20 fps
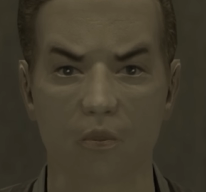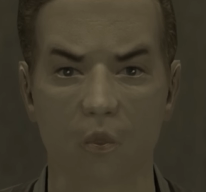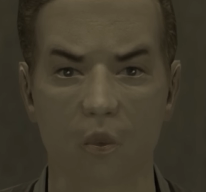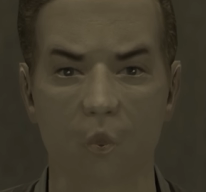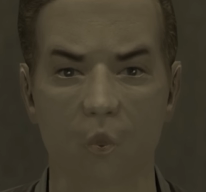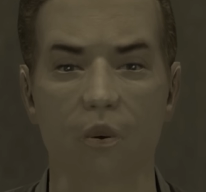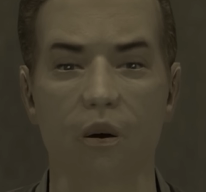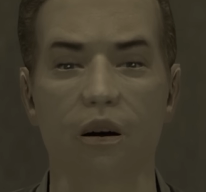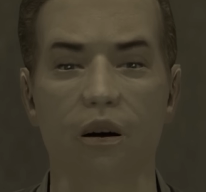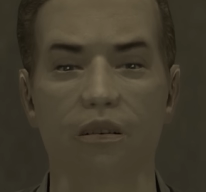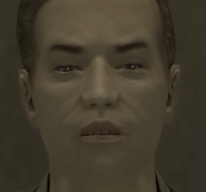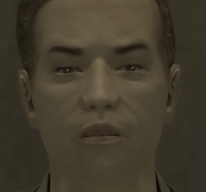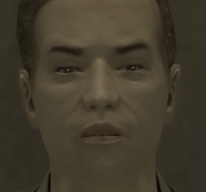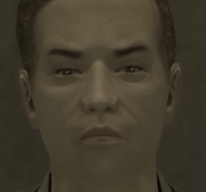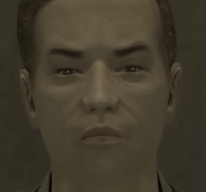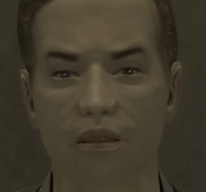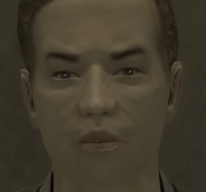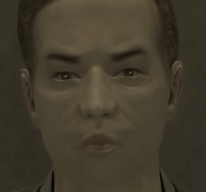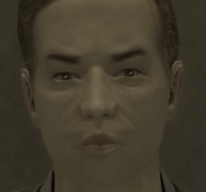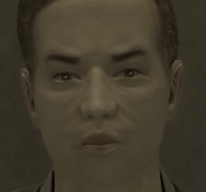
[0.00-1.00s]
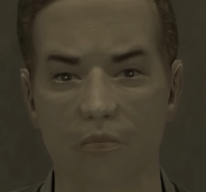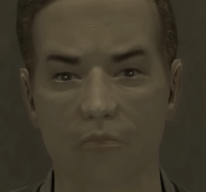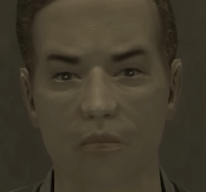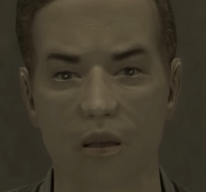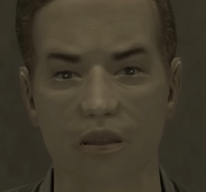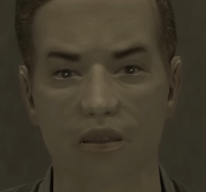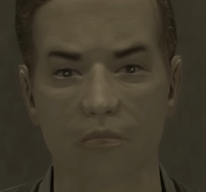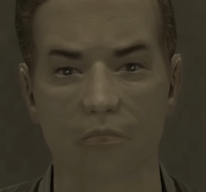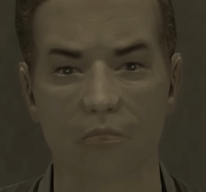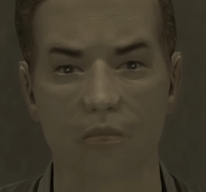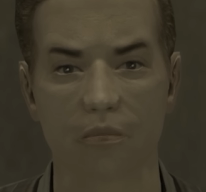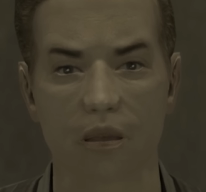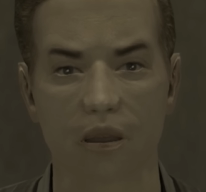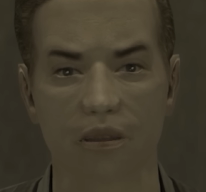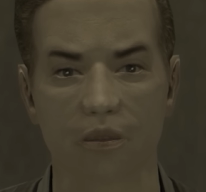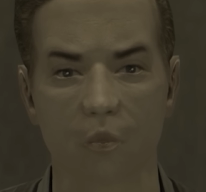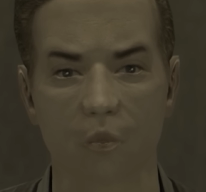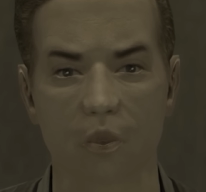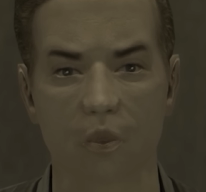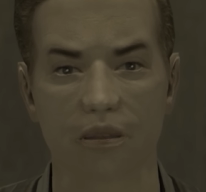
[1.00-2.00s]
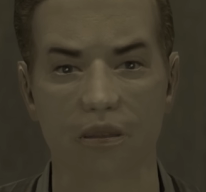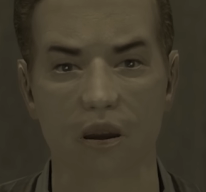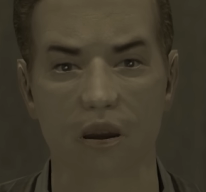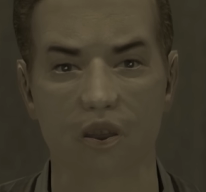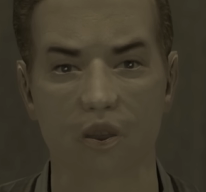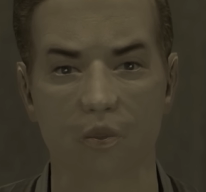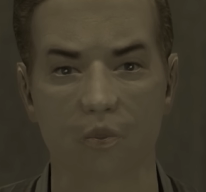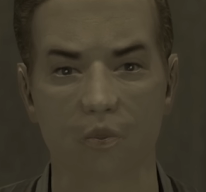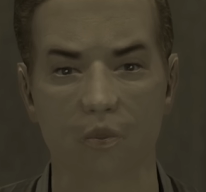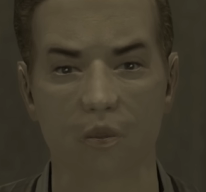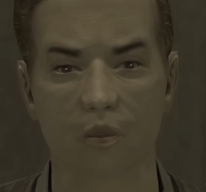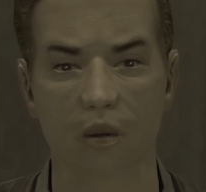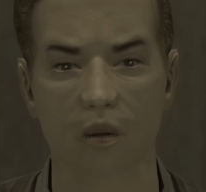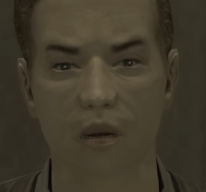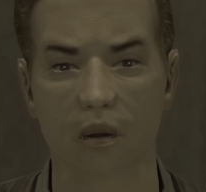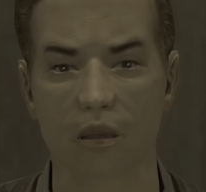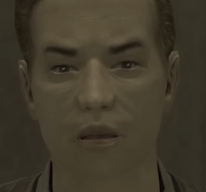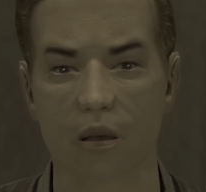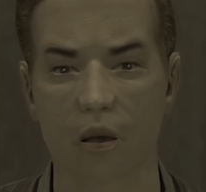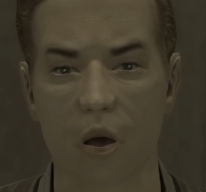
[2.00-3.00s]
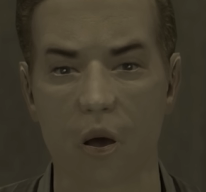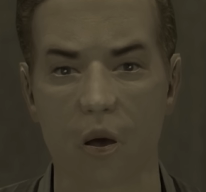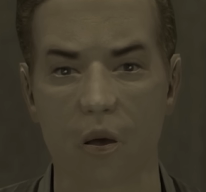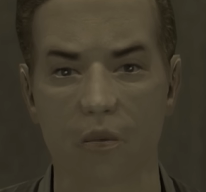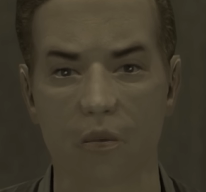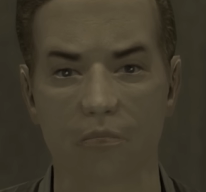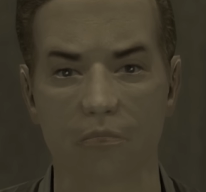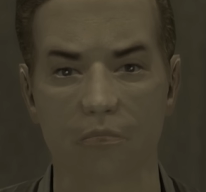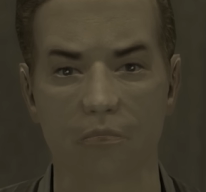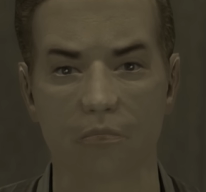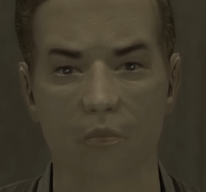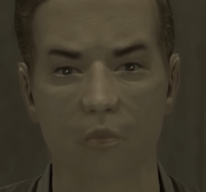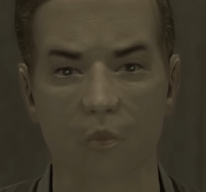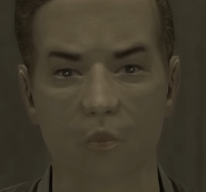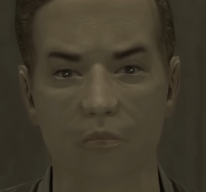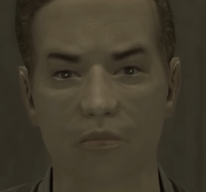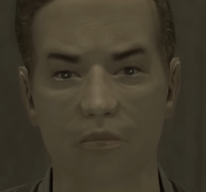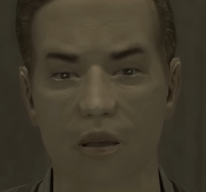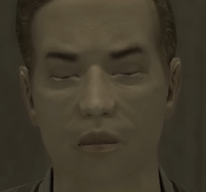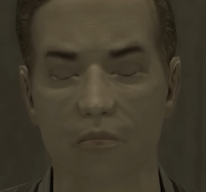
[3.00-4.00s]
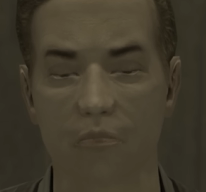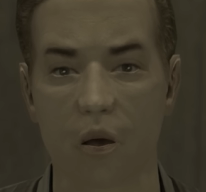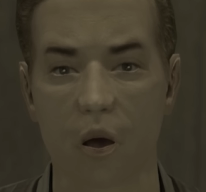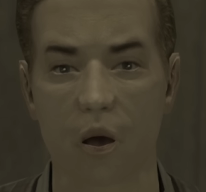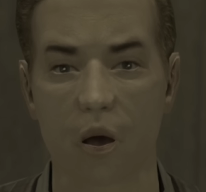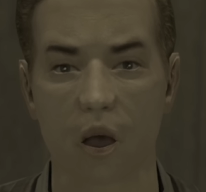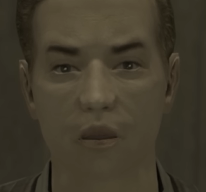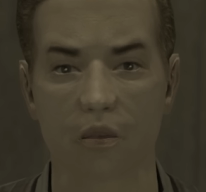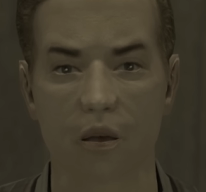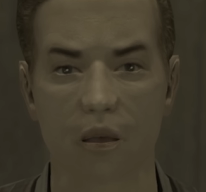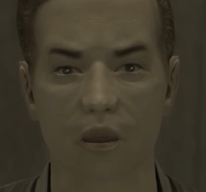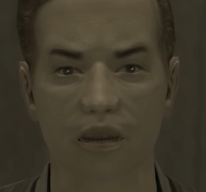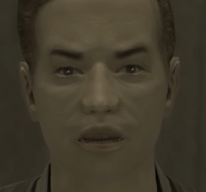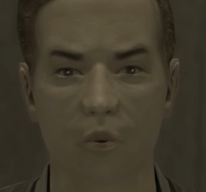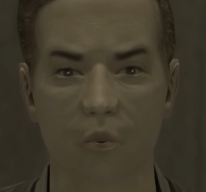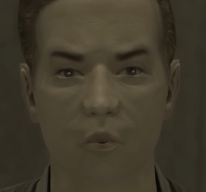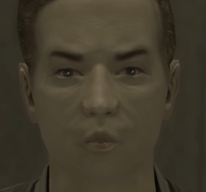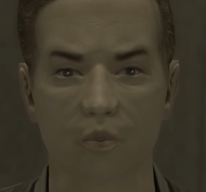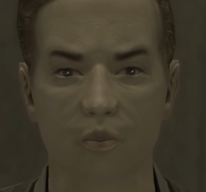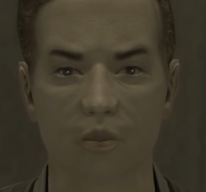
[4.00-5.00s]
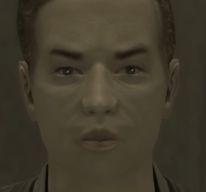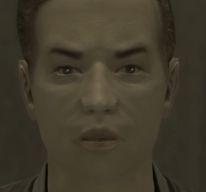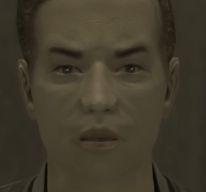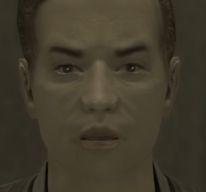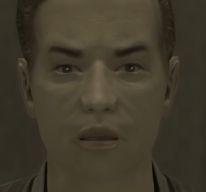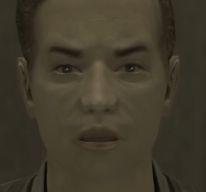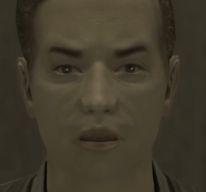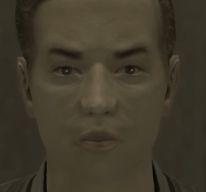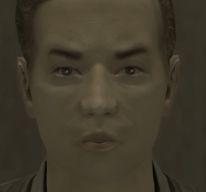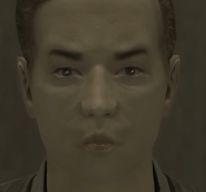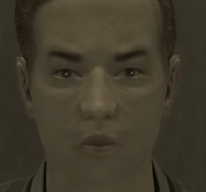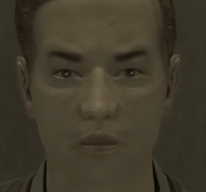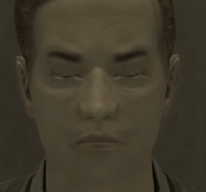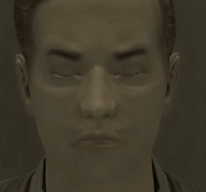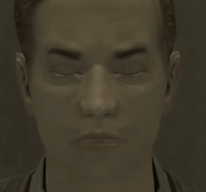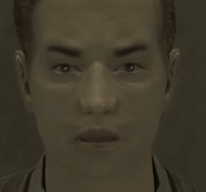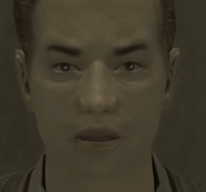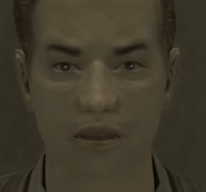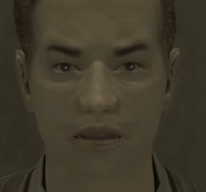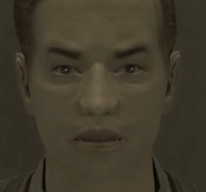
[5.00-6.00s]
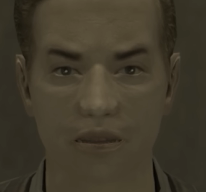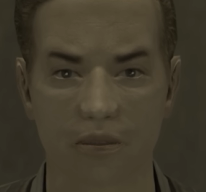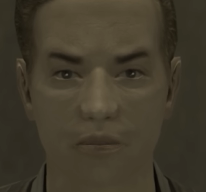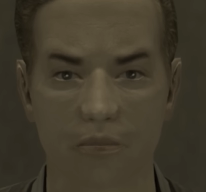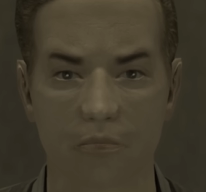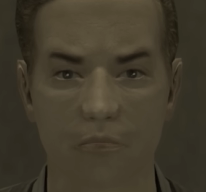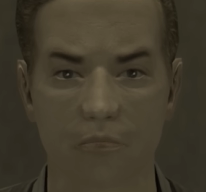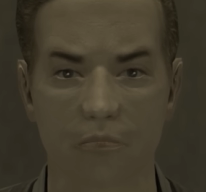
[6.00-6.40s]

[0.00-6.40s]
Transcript: You know what? You didn't worry about the details. You went in there. Now, we get our own gun store, and you get paid.